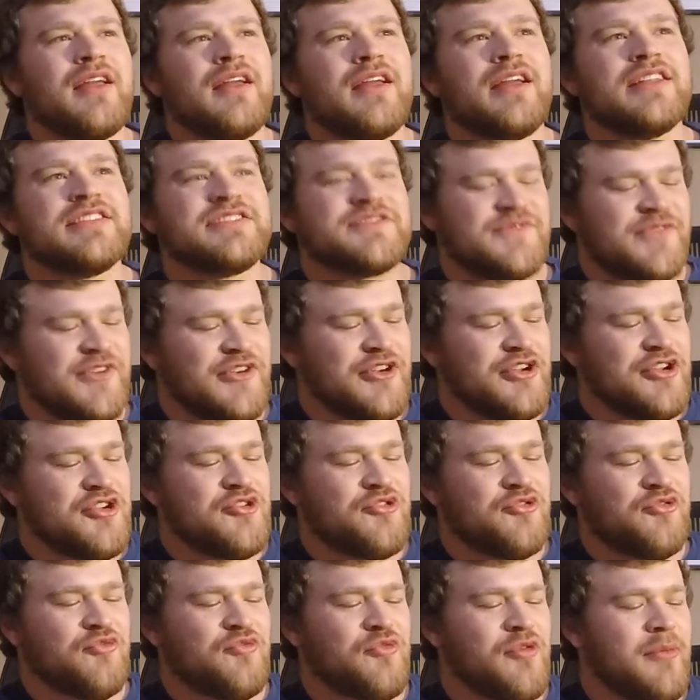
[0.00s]
It's very
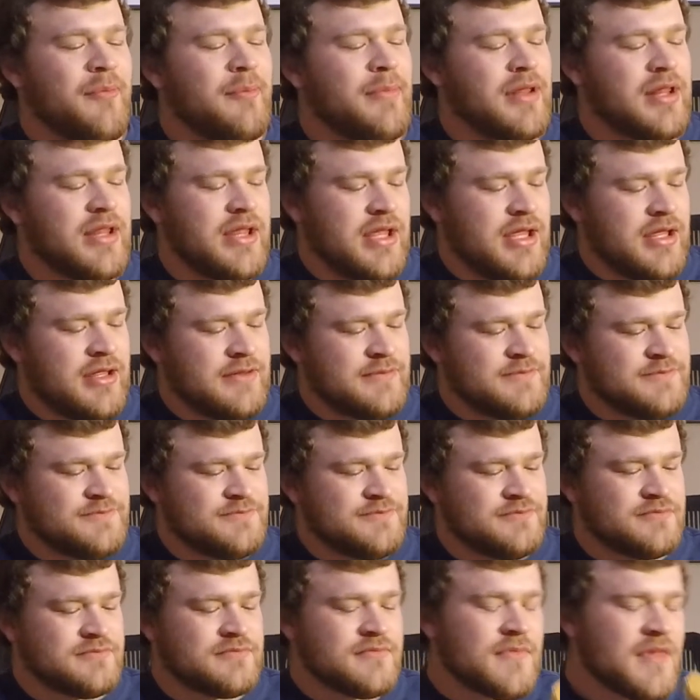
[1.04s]
crumbly,
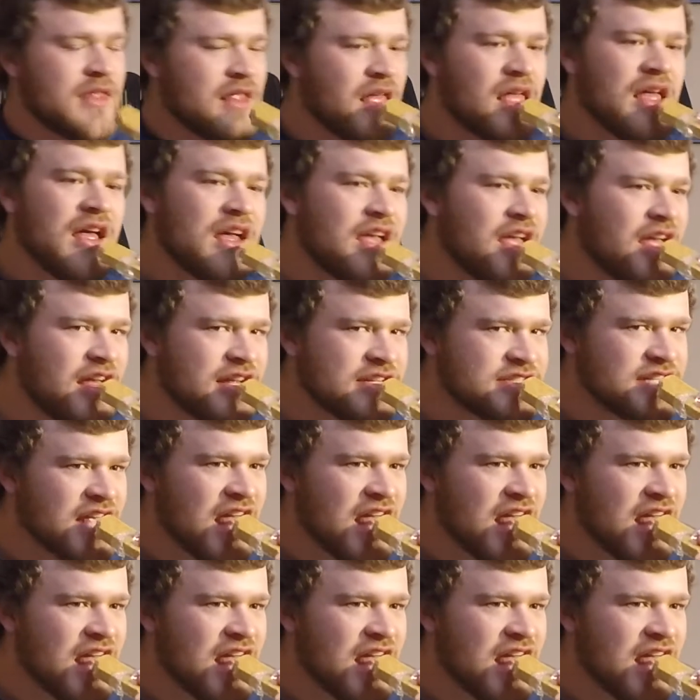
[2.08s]
I guess.